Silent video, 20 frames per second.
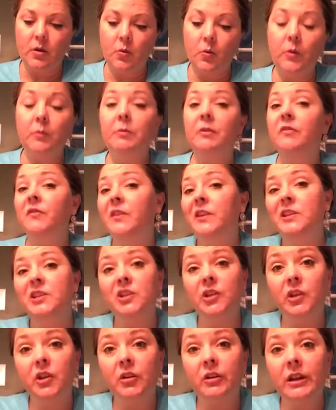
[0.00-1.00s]
When we
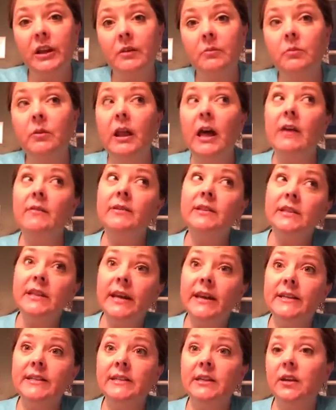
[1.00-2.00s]
finish a unit, we'll have a
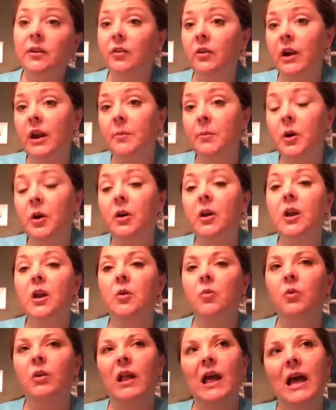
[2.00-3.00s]
test in grammar.
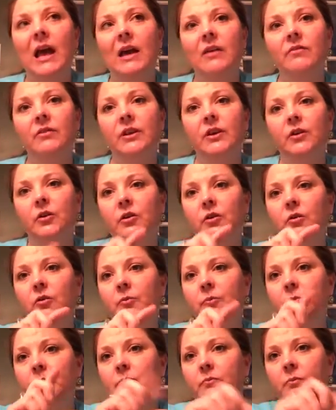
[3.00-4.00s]
We'll have
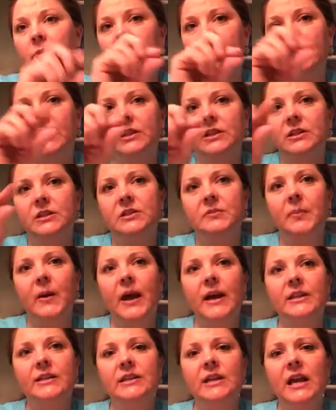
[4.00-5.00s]
little bitty
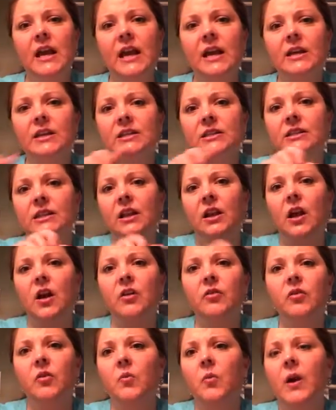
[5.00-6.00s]
spot checks
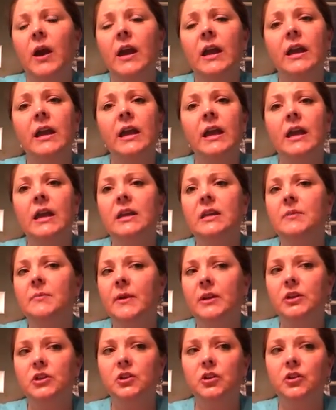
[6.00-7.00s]
along the way to
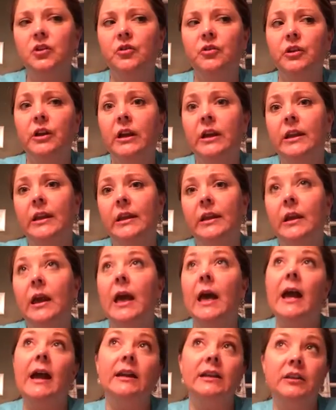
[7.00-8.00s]
make sure you're getting
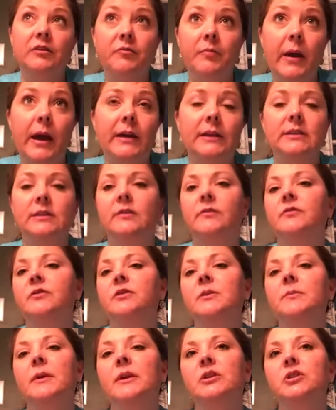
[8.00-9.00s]
active passive,
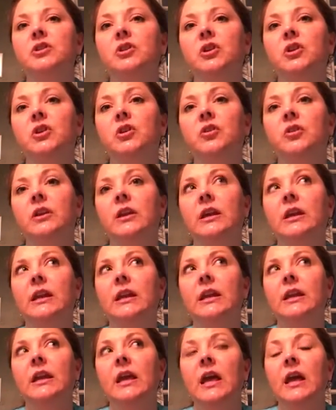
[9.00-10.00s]
to make sure you're
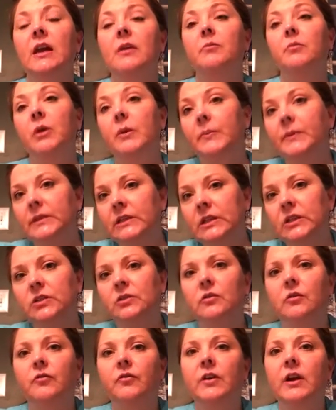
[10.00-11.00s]
getting
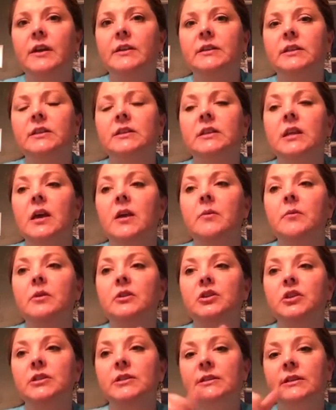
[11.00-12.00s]
prepositional phrases,
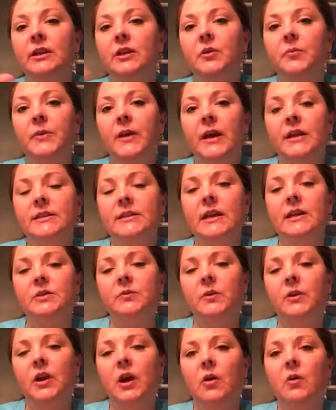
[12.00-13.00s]
and just little bits as
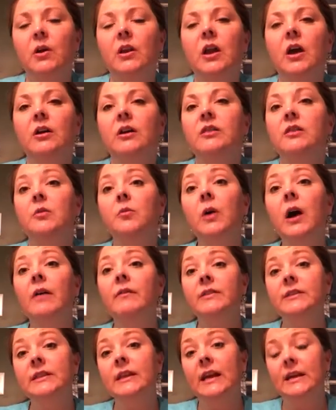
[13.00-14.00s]
we go along, and then we'll
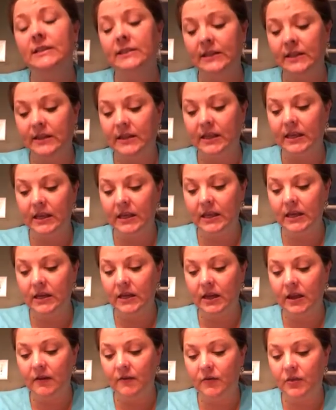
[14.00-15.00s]
have a test at the
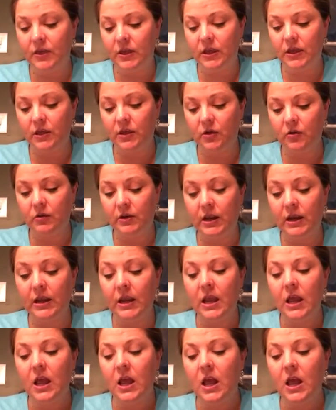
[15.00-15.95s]
end of the unit.